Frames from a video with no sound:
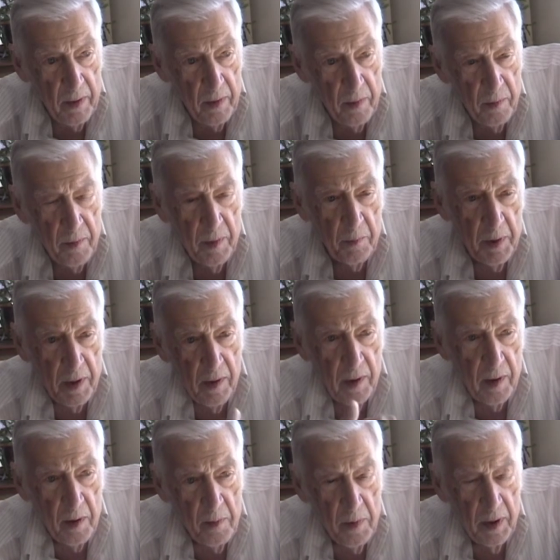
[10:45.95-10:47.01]
by
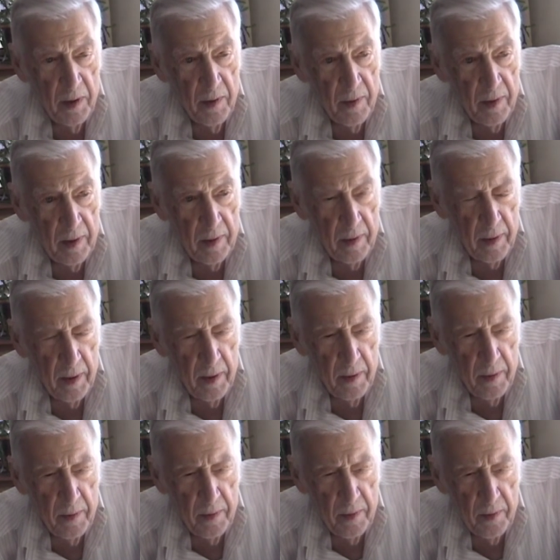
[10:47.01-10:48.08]
that I mean that
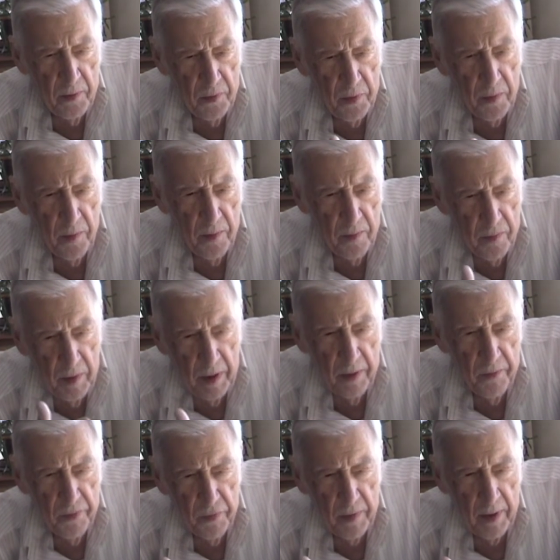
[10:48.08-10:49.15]
there are certain
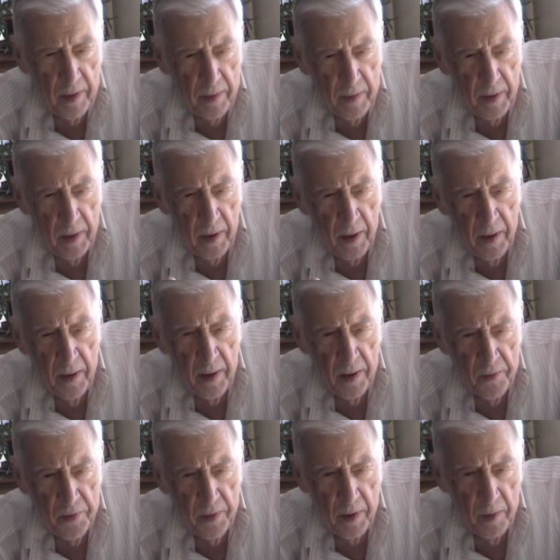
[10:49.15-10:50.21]
things that I,
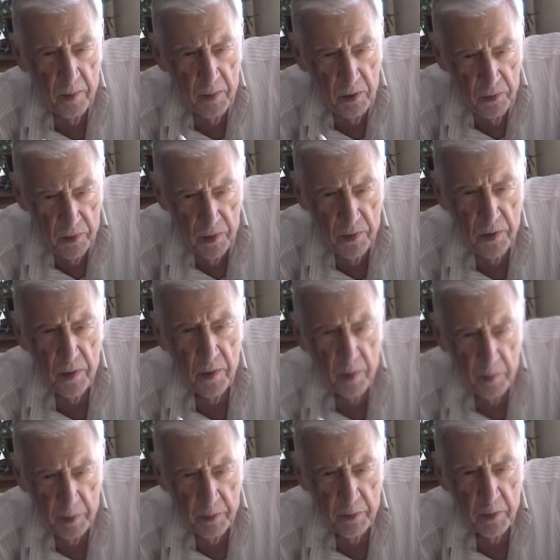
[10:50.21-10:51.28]
as a musician,
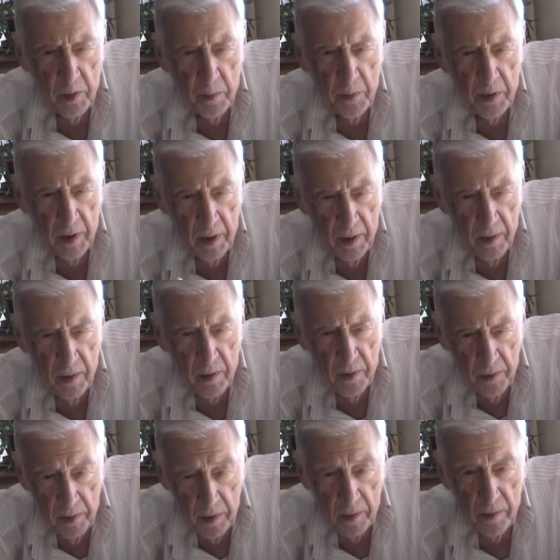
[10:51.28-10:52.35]
a performer, and a
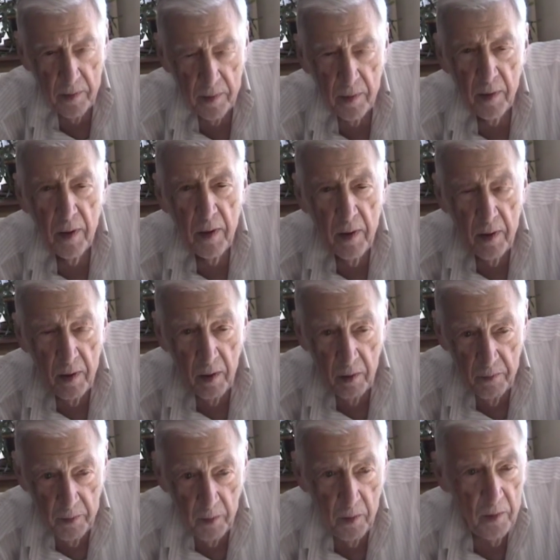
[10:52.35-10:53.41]
conductor
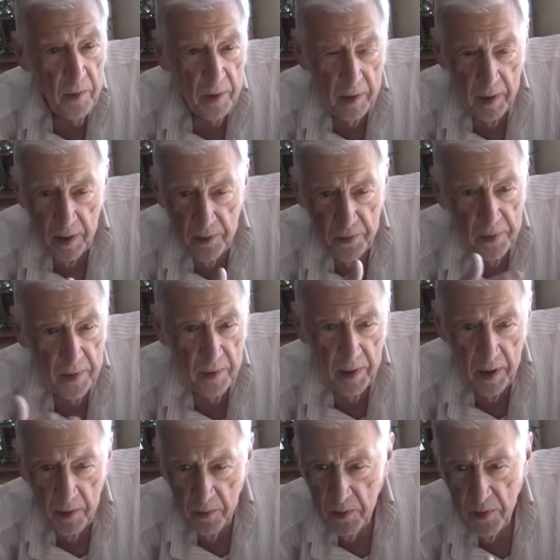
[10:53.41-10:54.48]
of all the classical
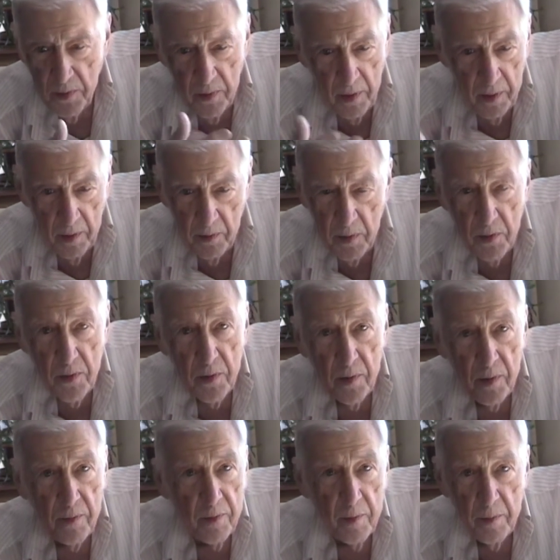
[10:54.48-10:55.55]

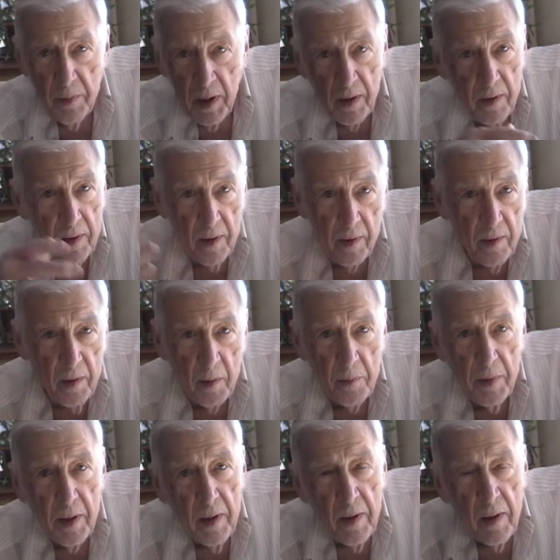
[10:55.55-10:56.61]
literature from Bach on
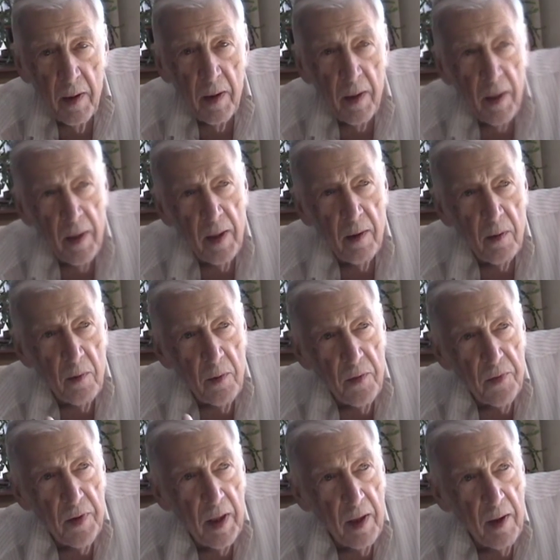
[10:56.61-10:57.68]
up, I
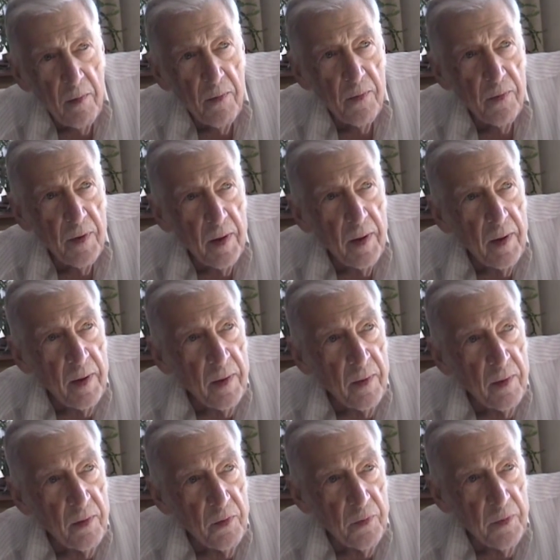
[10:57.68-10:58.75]
always have
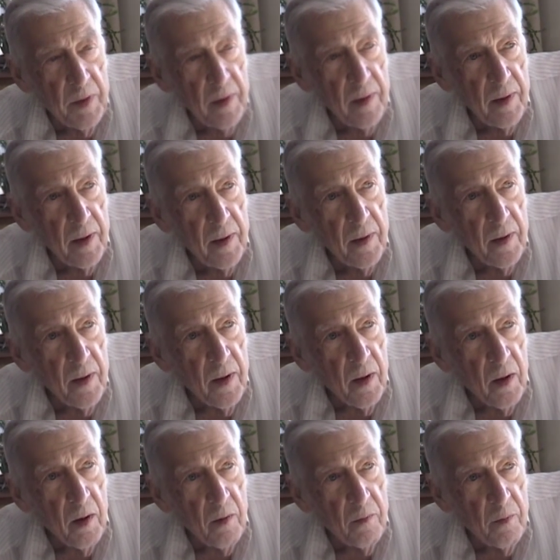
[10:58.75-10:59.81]
this feeling
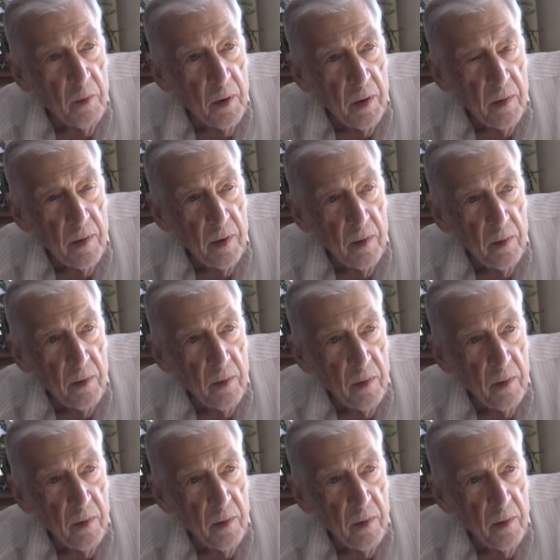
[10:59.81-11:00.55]
of wanting